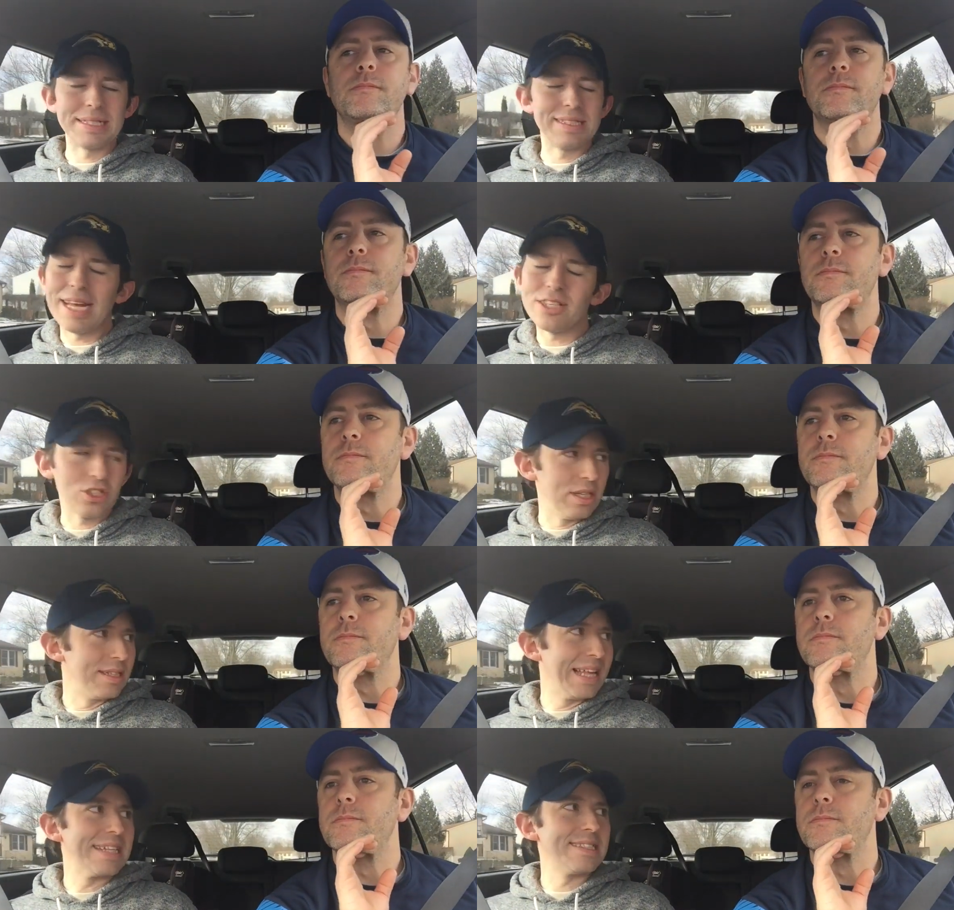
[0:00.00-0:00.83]
Speaker 1: an
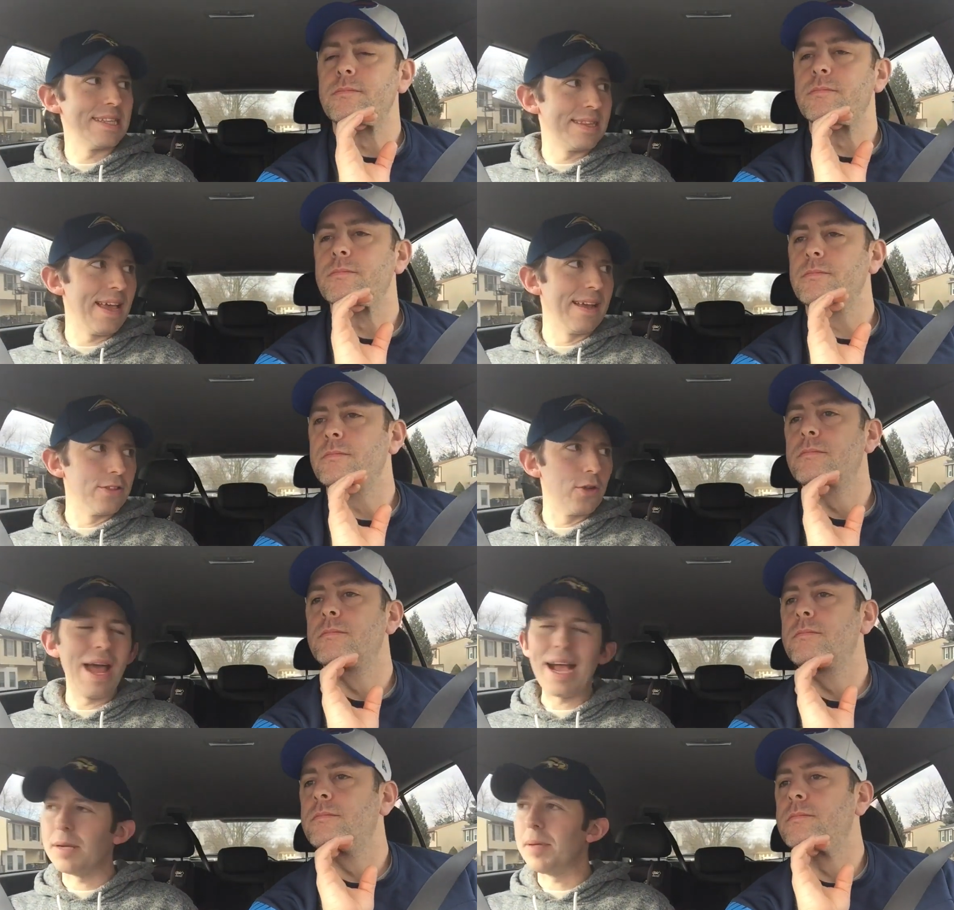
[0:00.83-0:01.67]
extension. That's the thing.
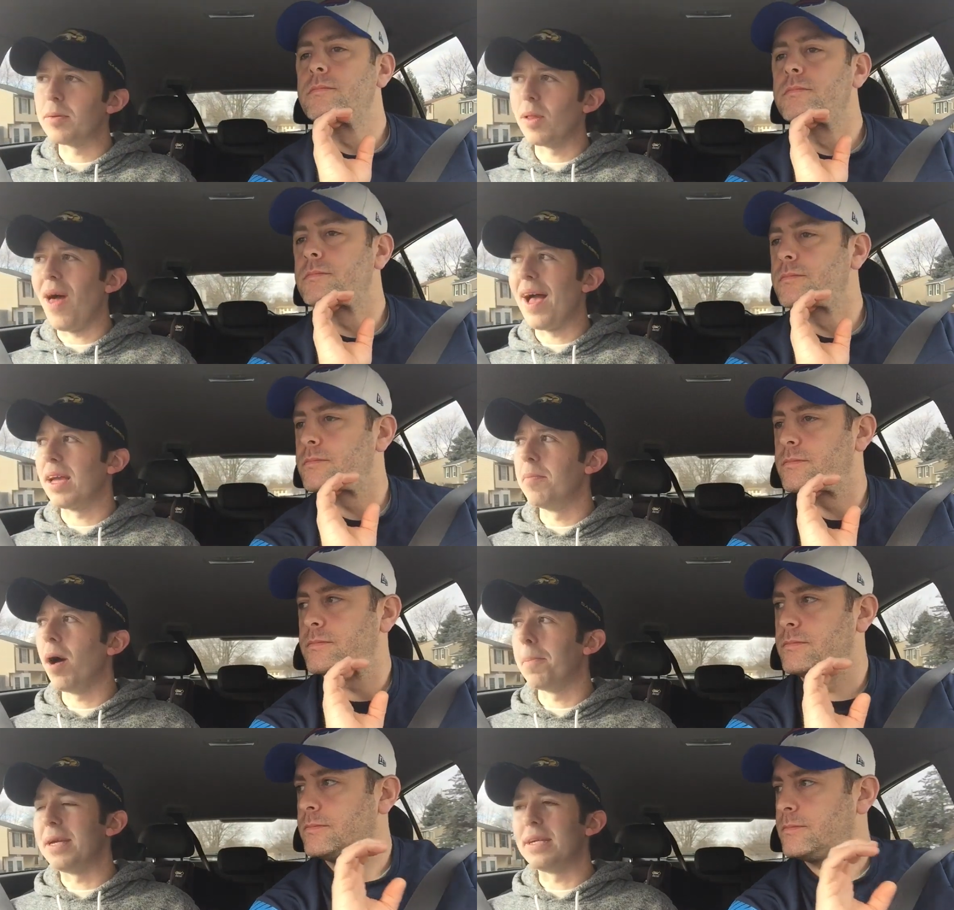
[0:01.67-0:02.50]
They're not going to be able to lock
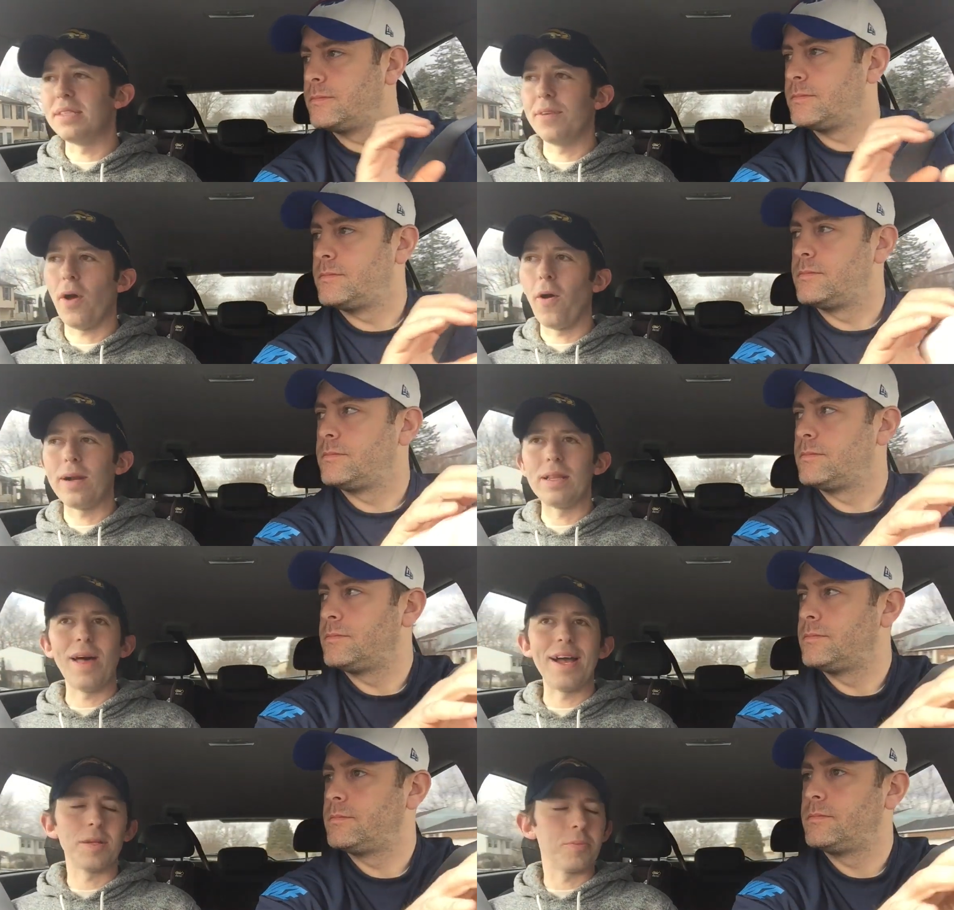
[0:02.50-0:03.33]
him up because they've
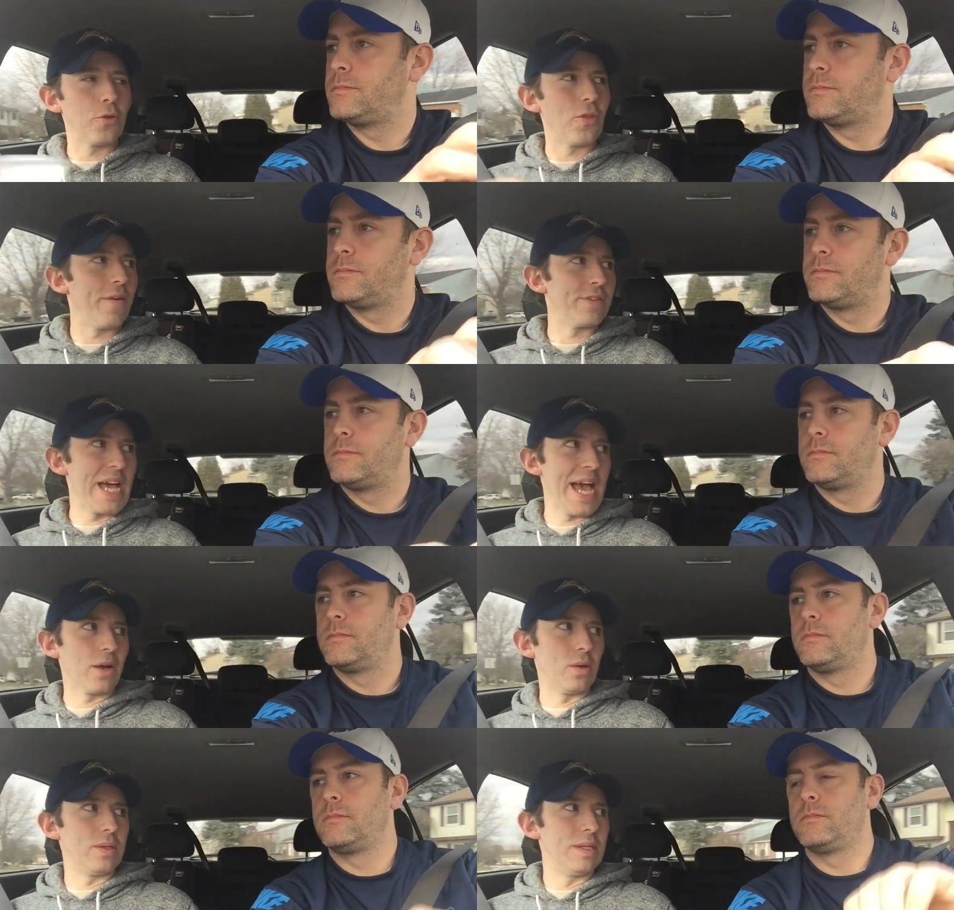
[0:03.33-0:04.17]
already locked up their left
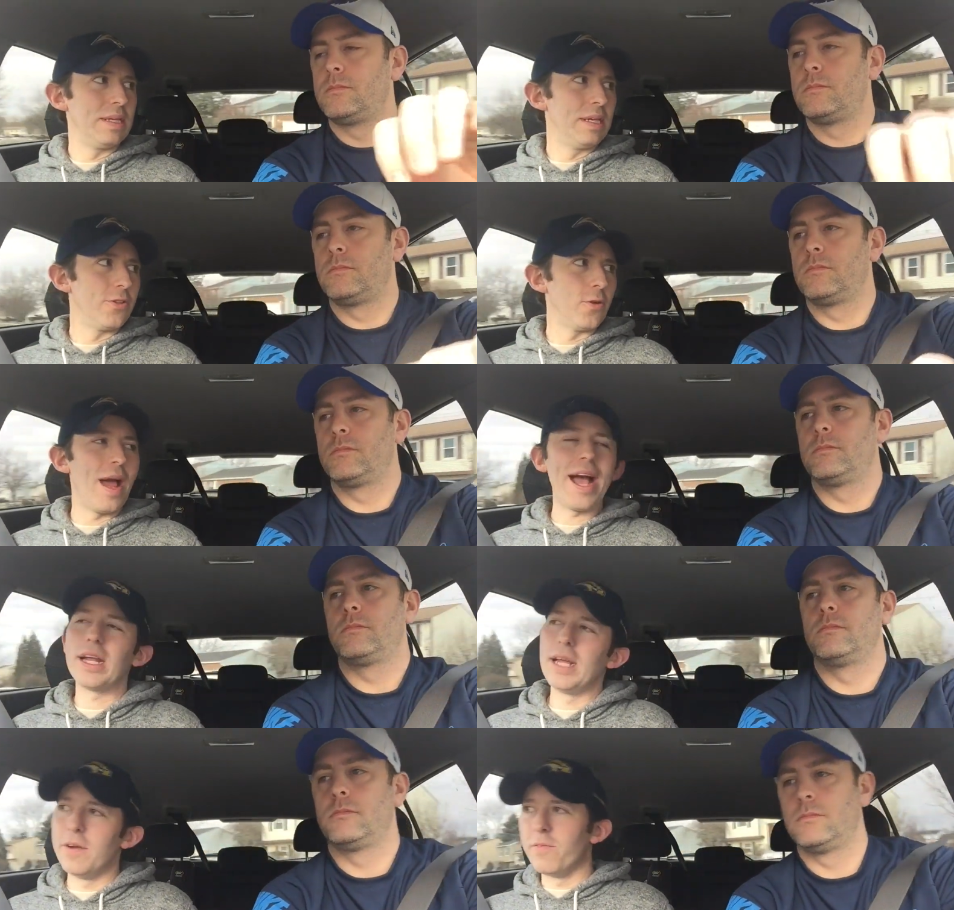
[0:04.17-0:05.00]
tackle. They're
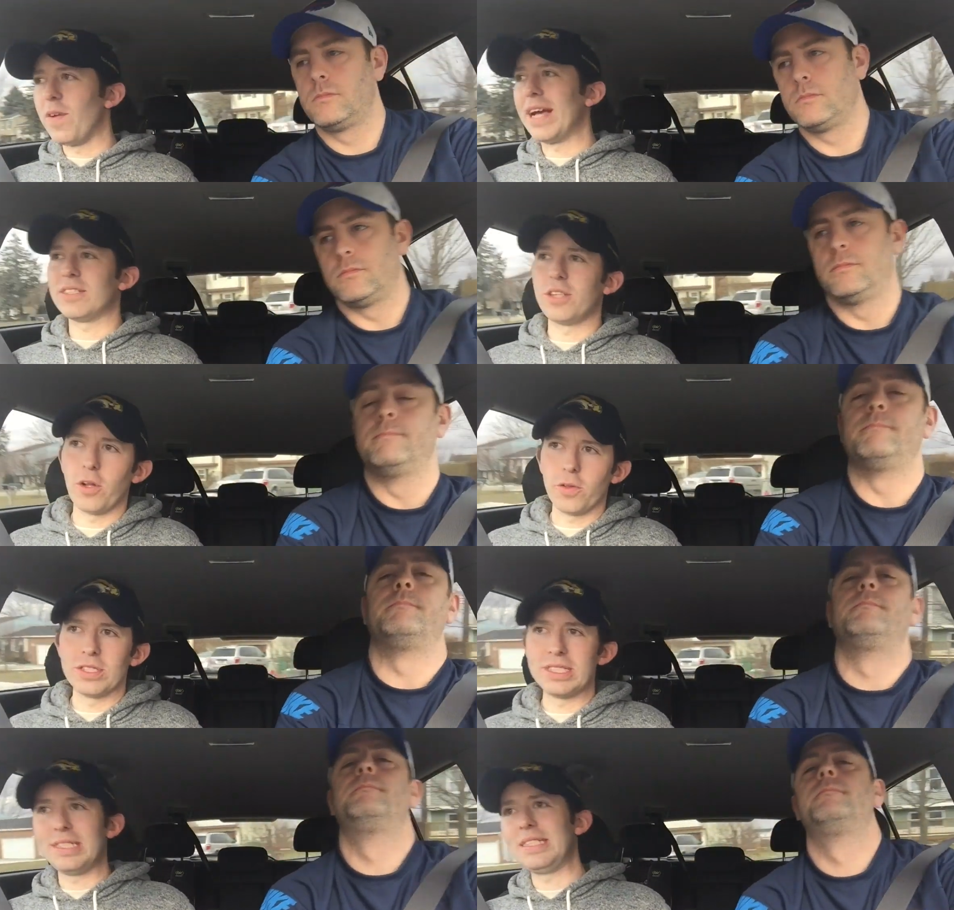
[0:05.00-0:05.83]
not going to invest mm.
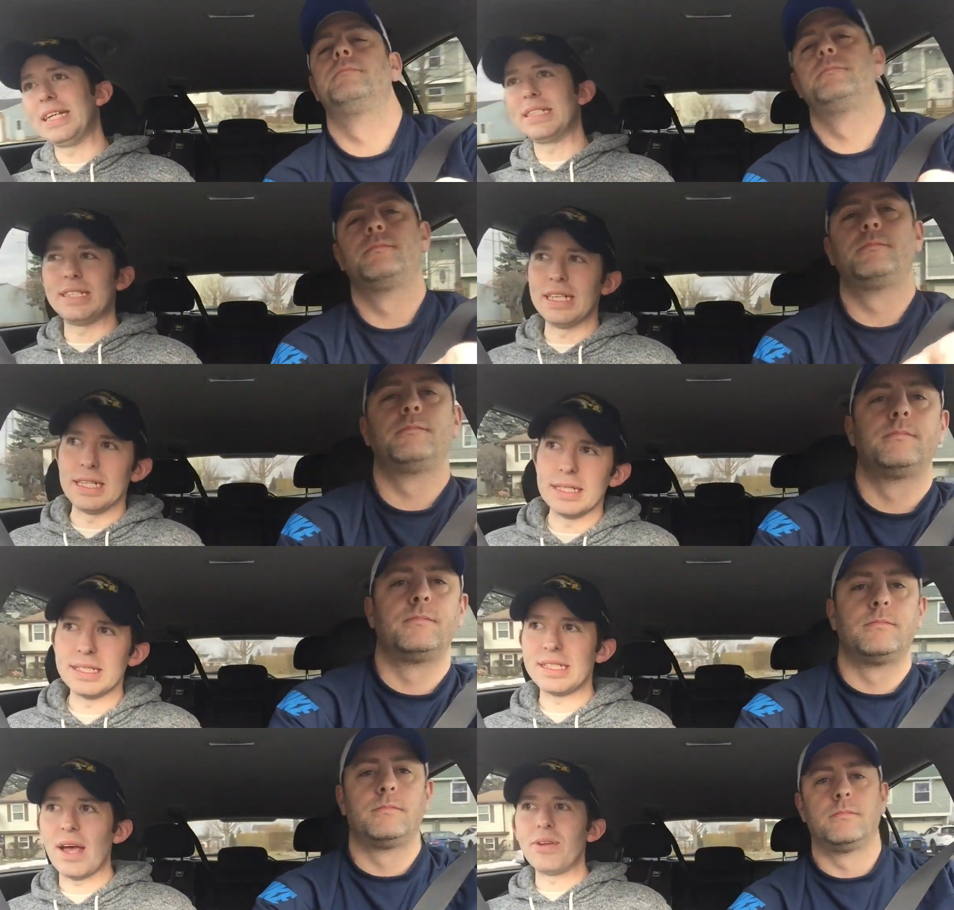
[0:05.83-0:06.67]
another 60,
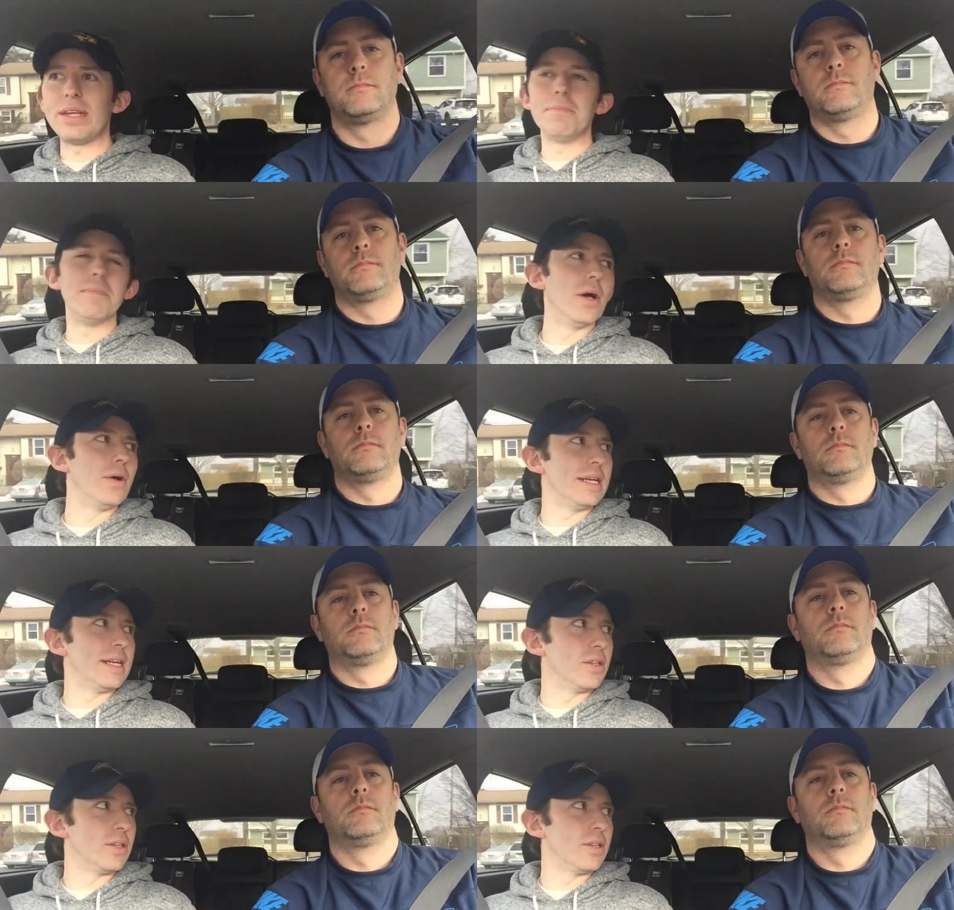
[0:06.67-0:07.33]
70 million